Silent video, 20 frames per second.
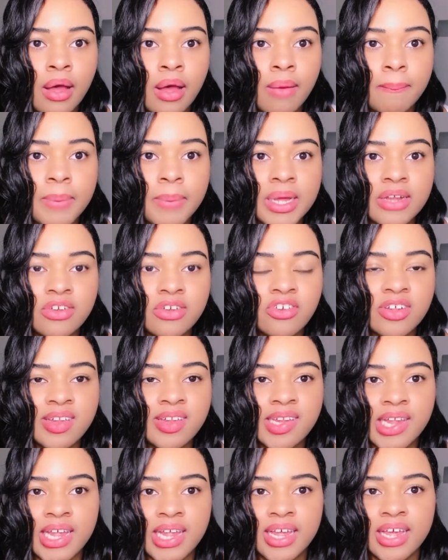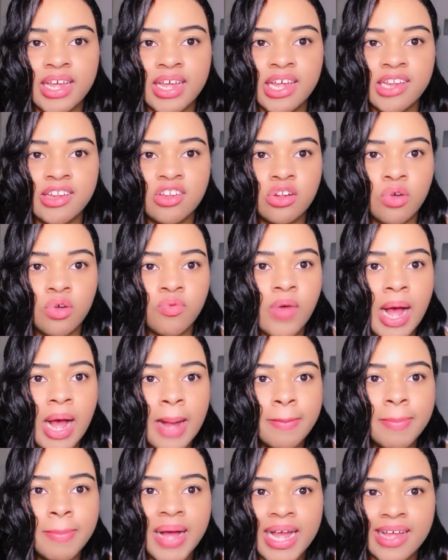But just seeing kids,
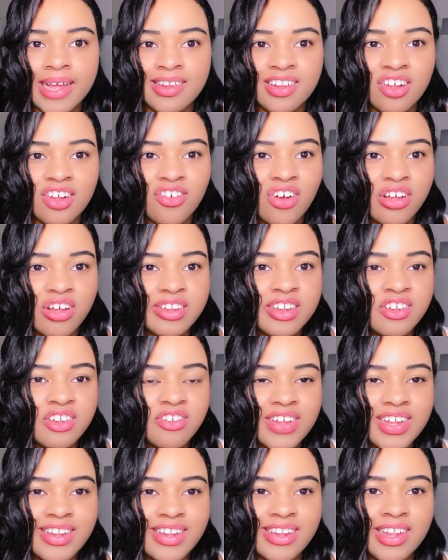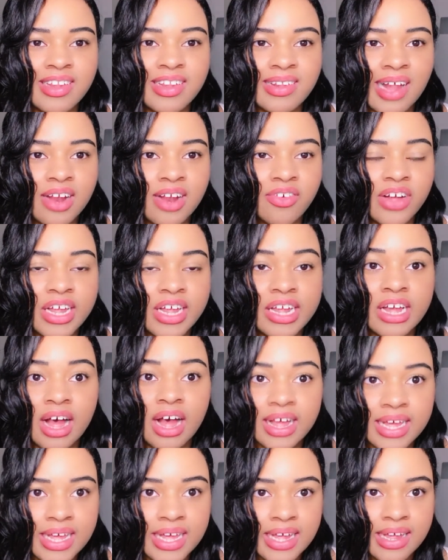ride bikes to cross streets, etc.
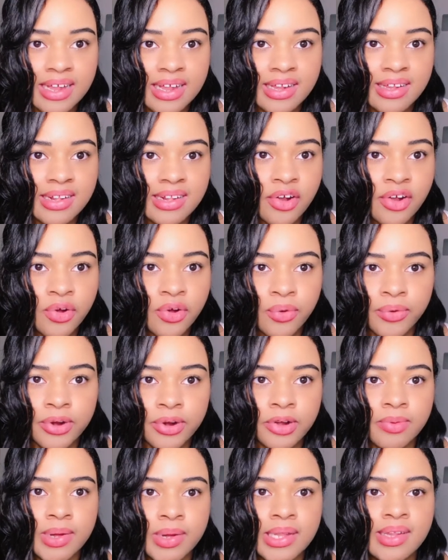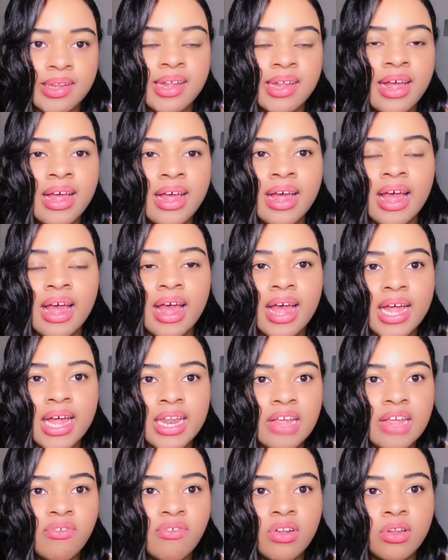Young kids, not older ones. And
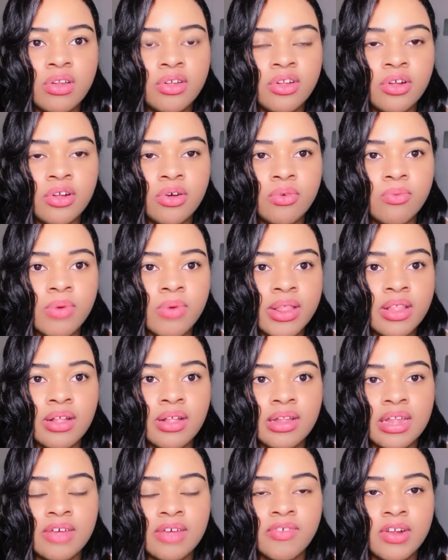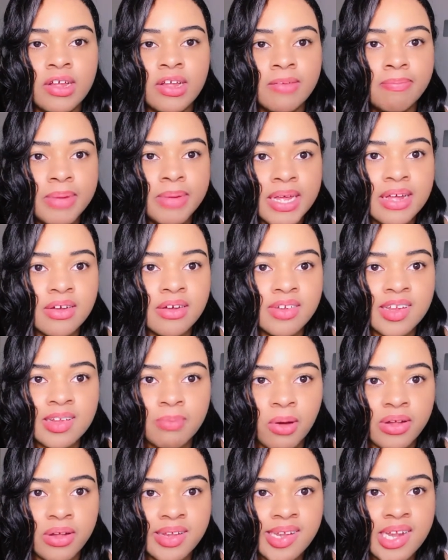even, whether they live in a big or
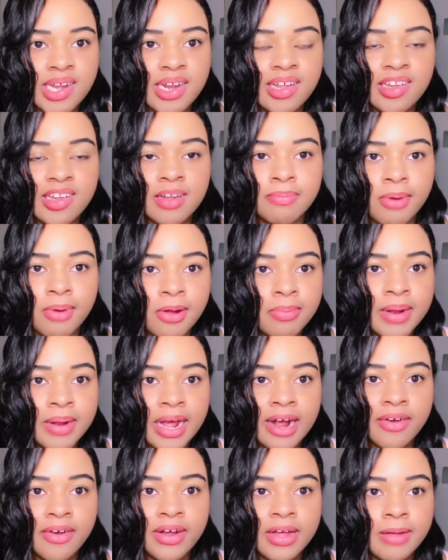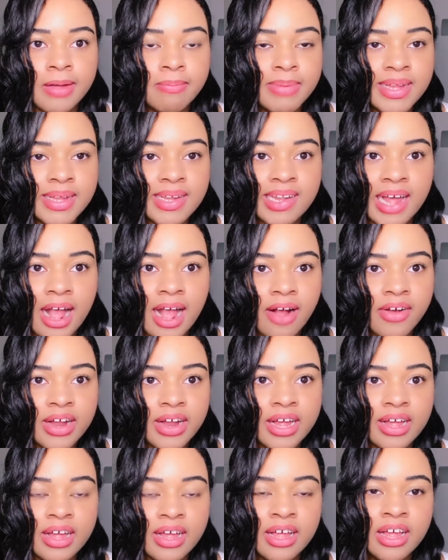small city, suburban area, busy
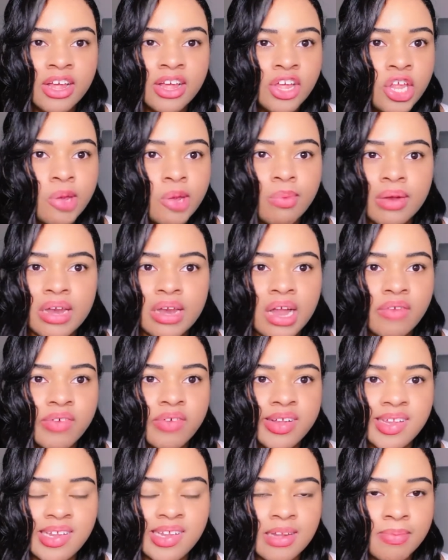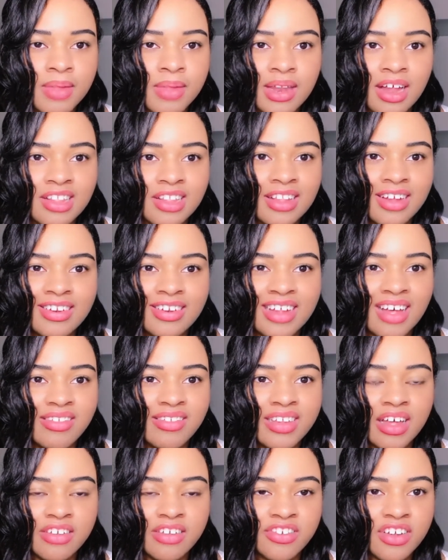area, you would never see something like that
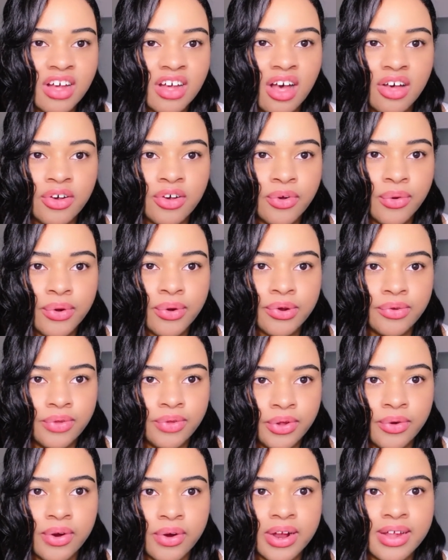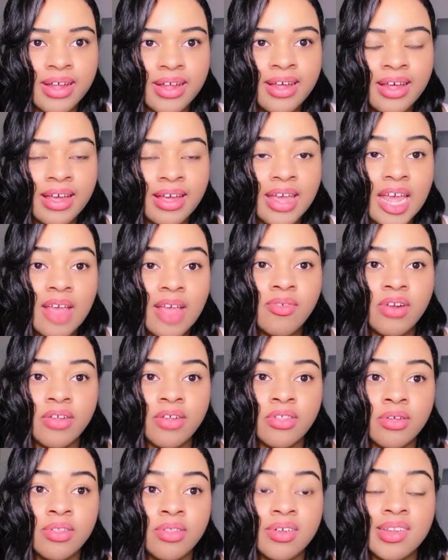downtown Chicago or New York, even
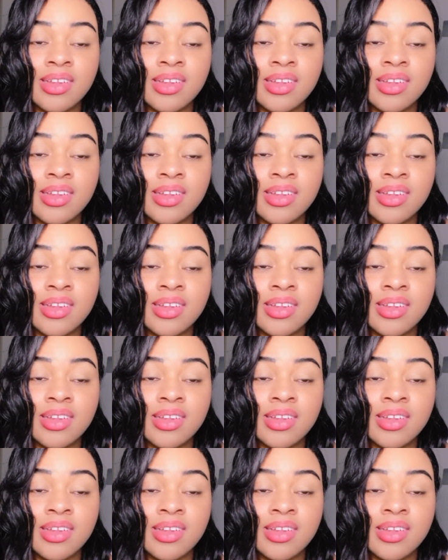although there's